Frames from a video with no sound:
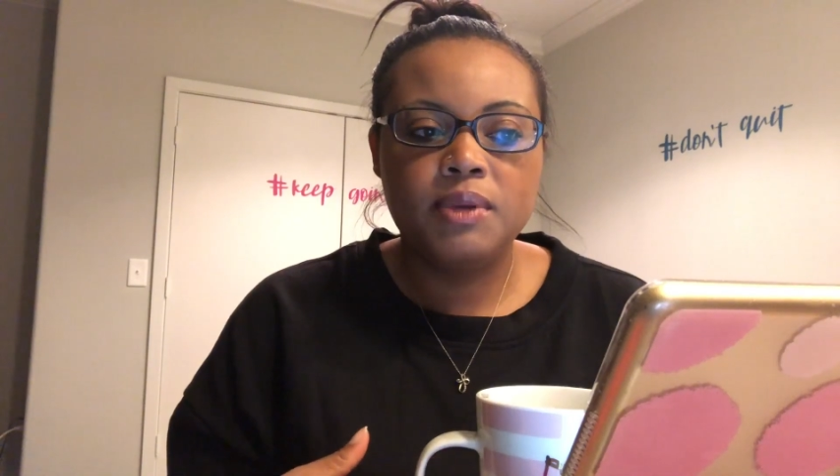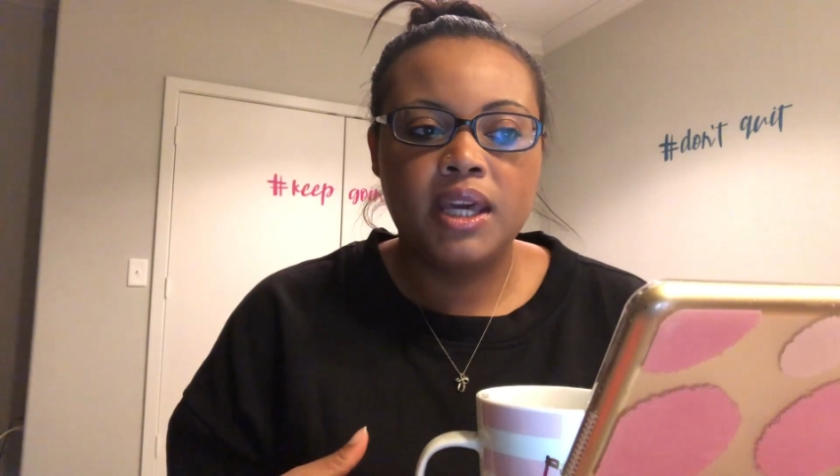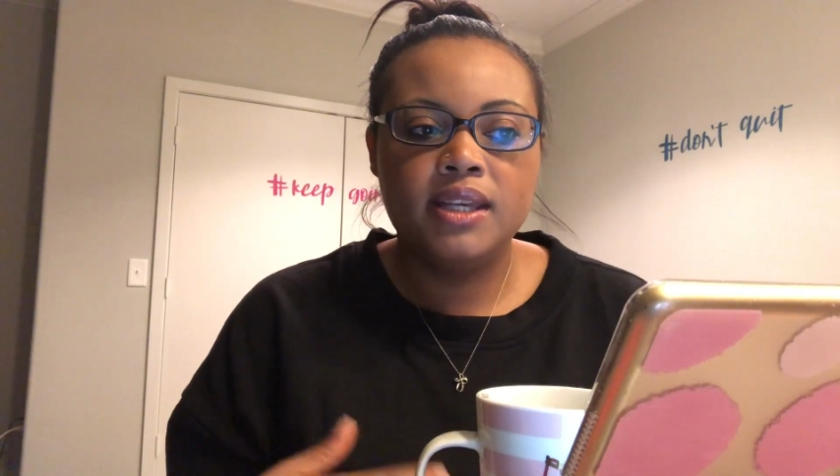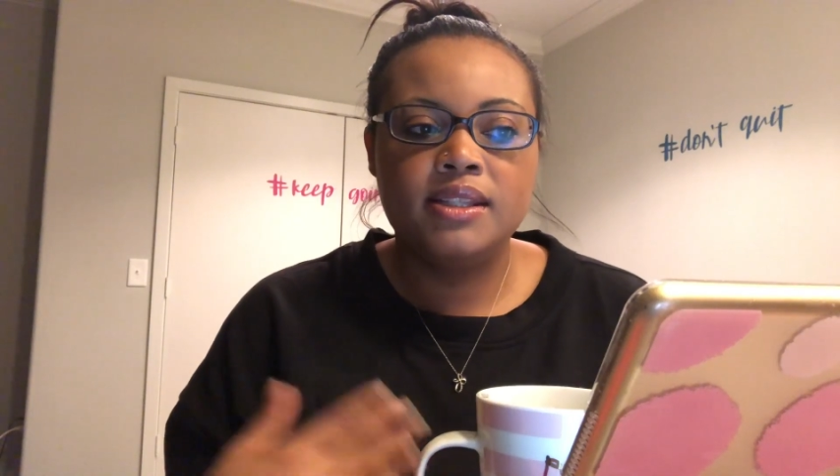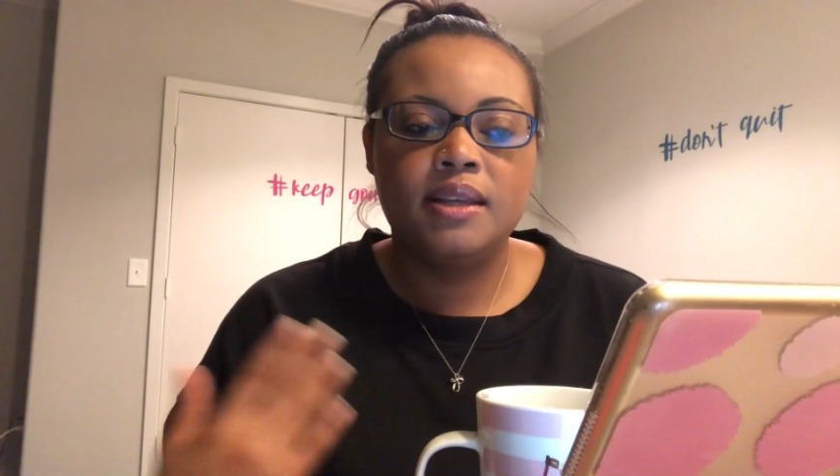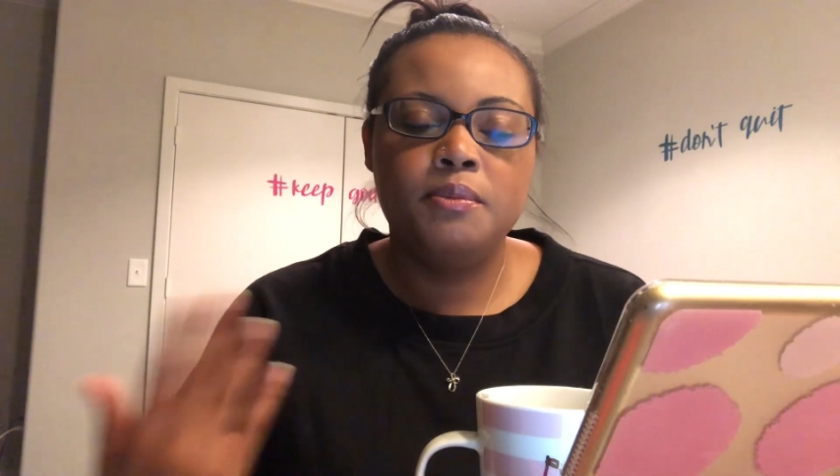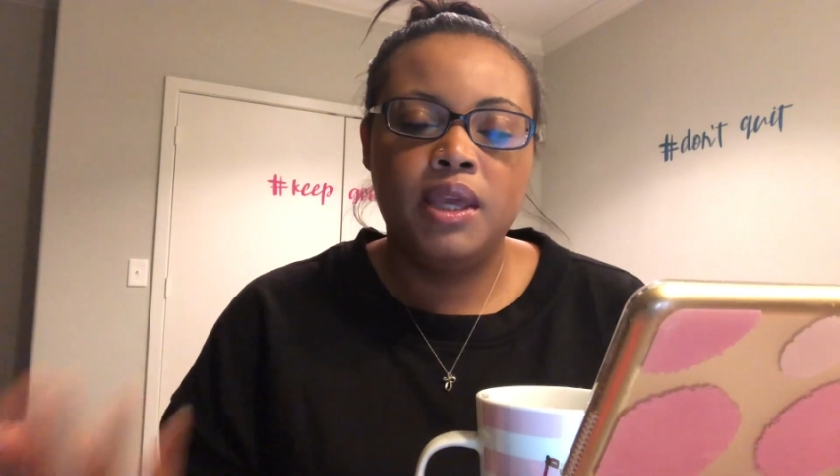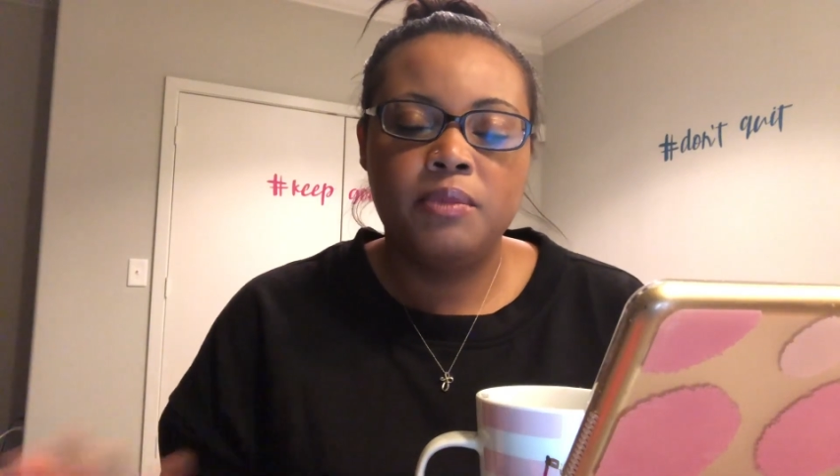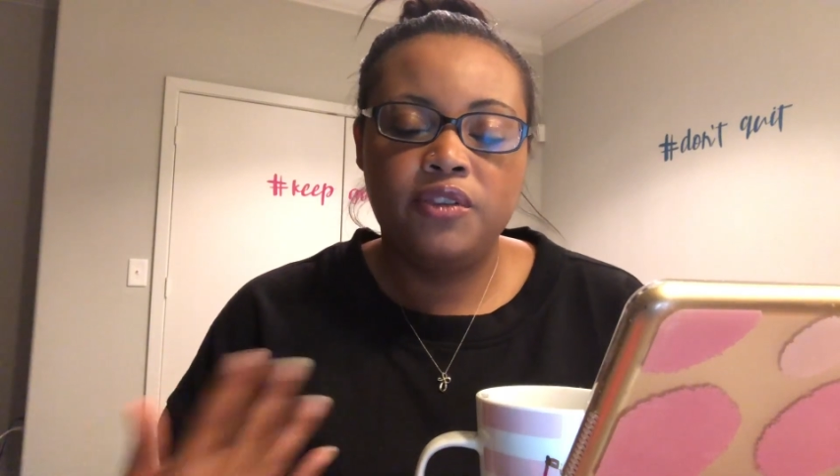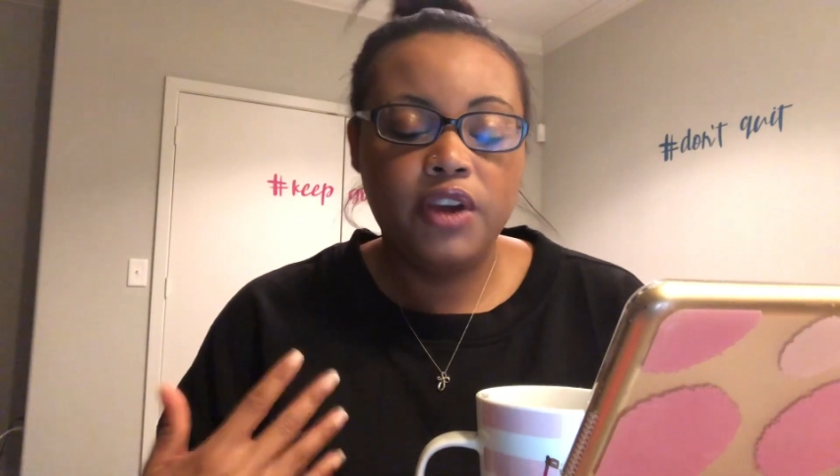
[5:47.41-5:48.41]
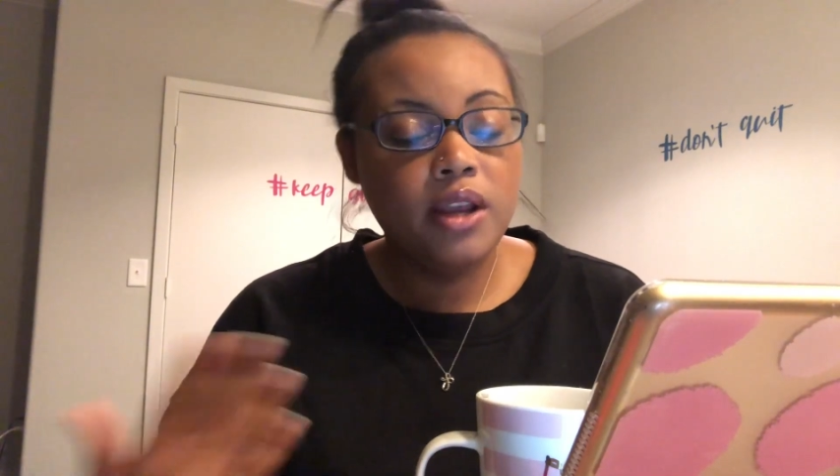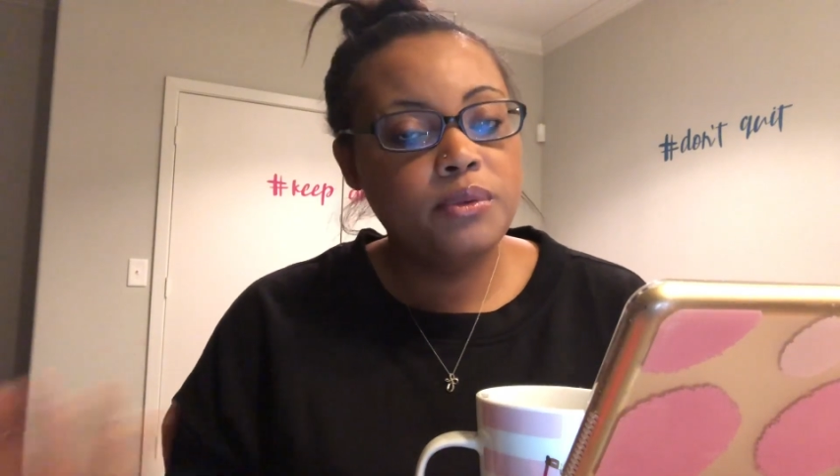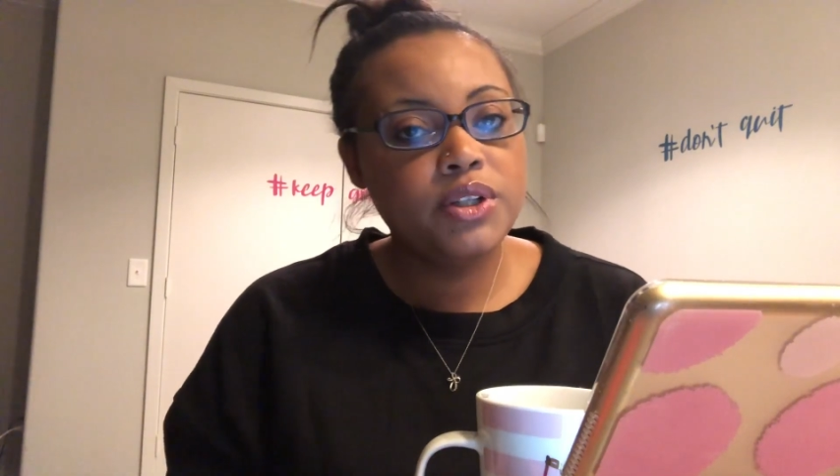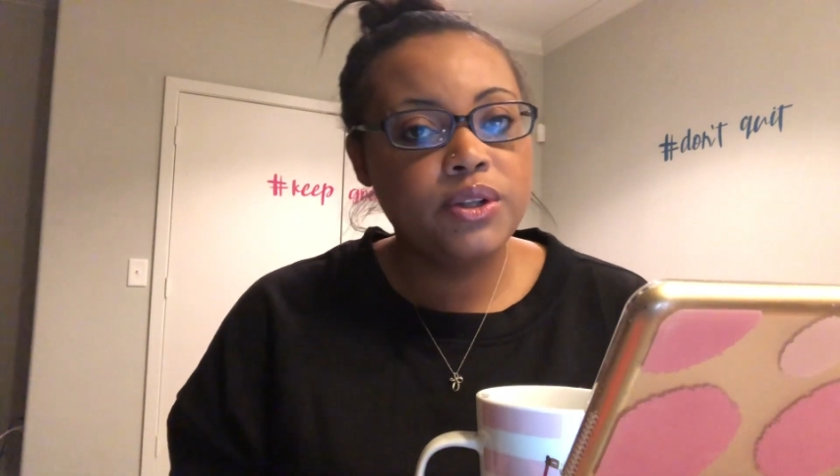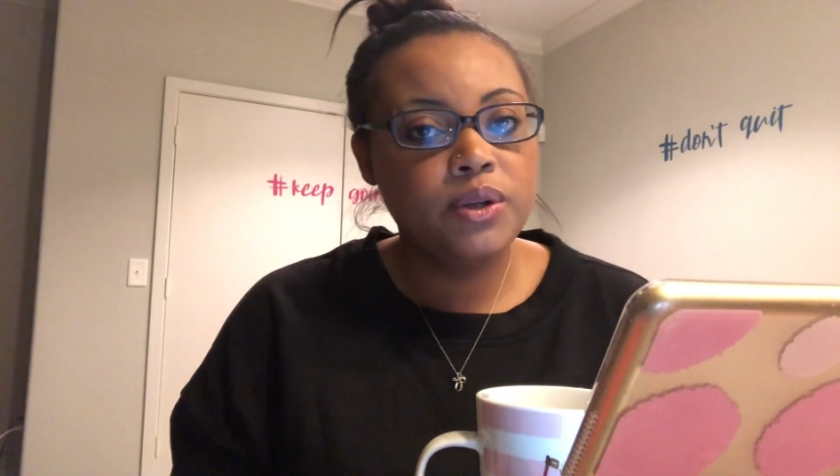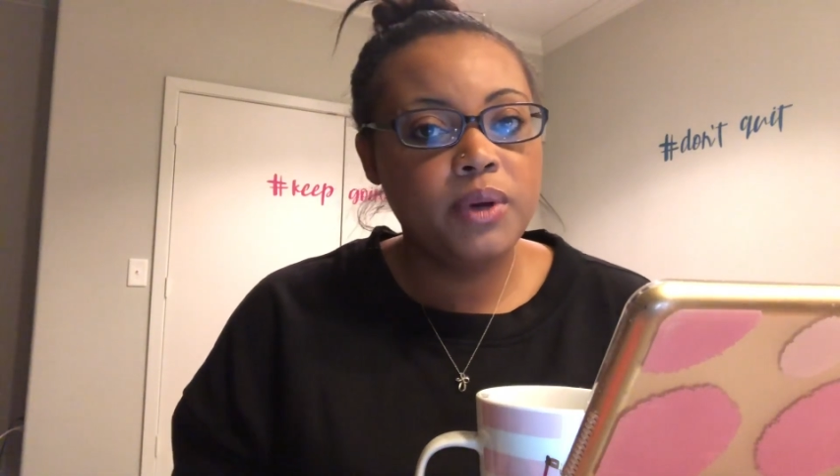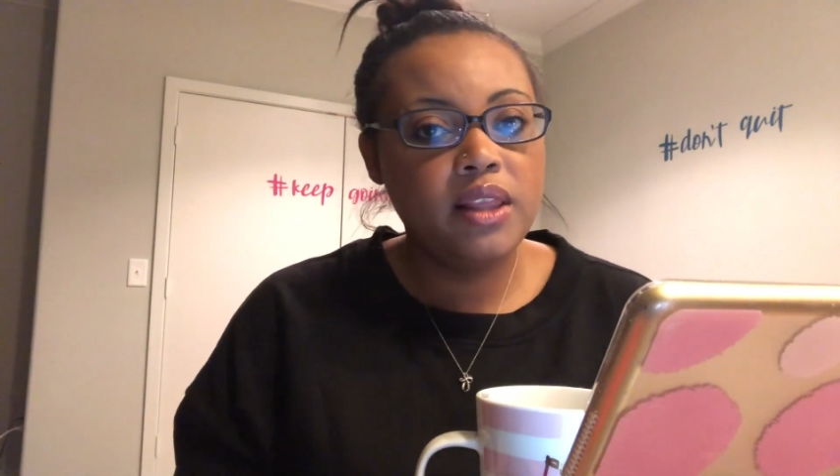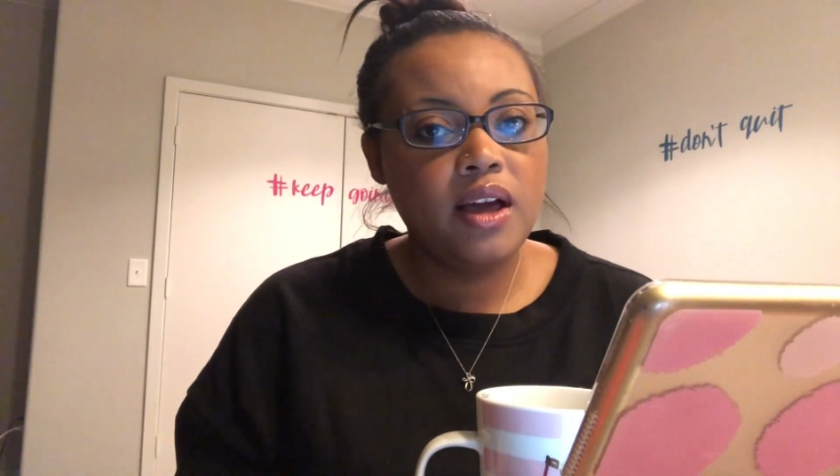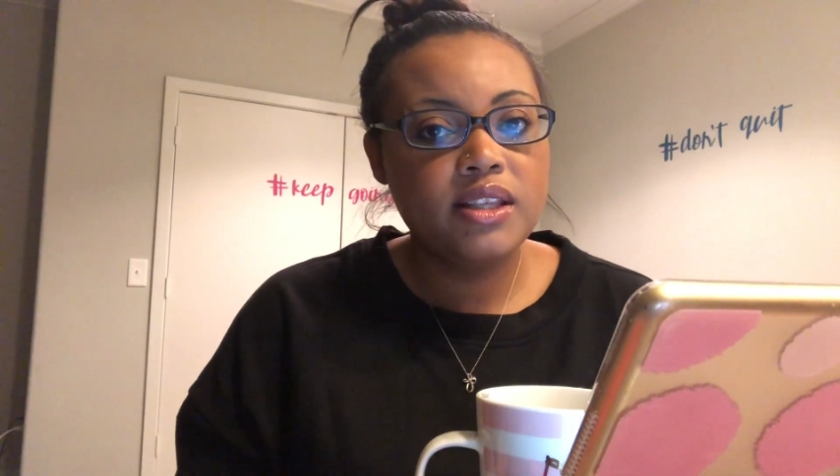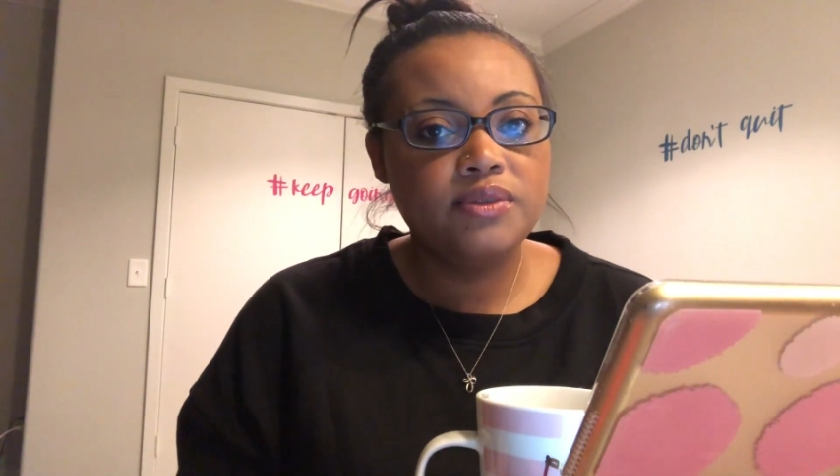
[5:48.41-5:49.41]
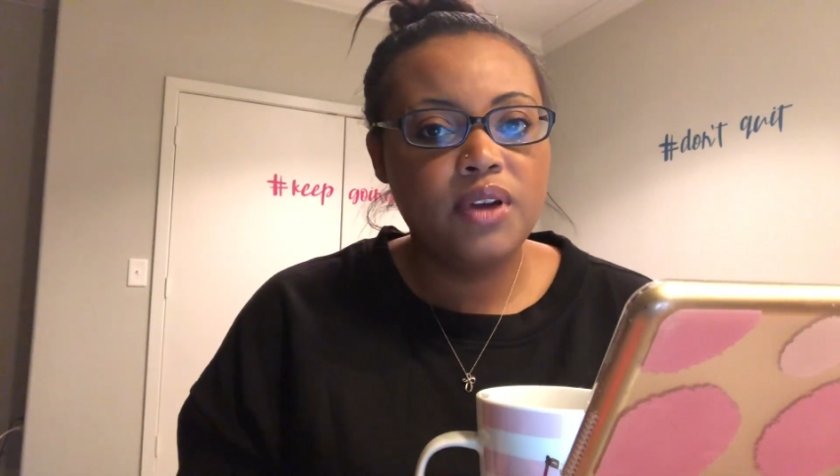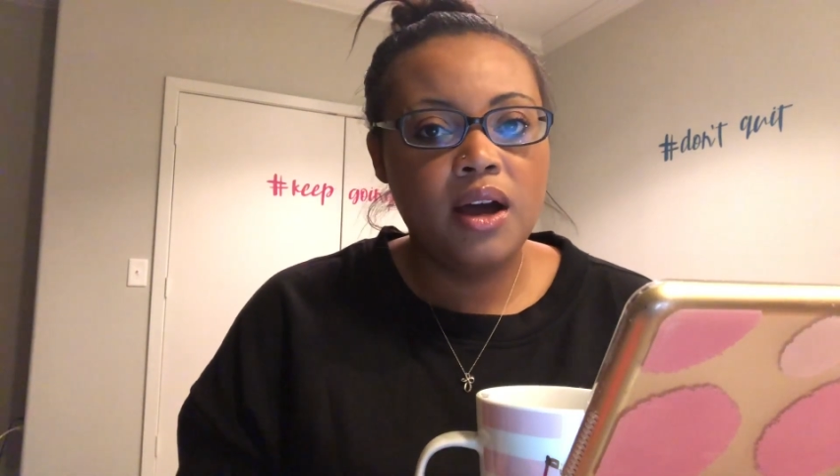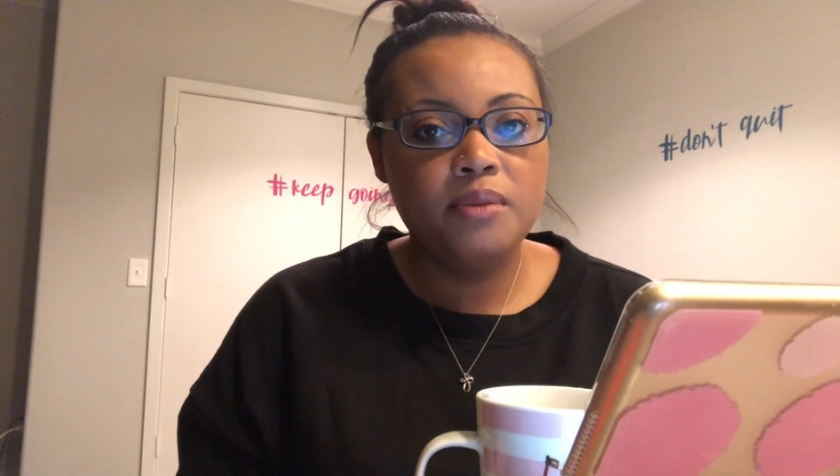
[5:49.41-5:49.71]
because me and my friend were doing a weight loss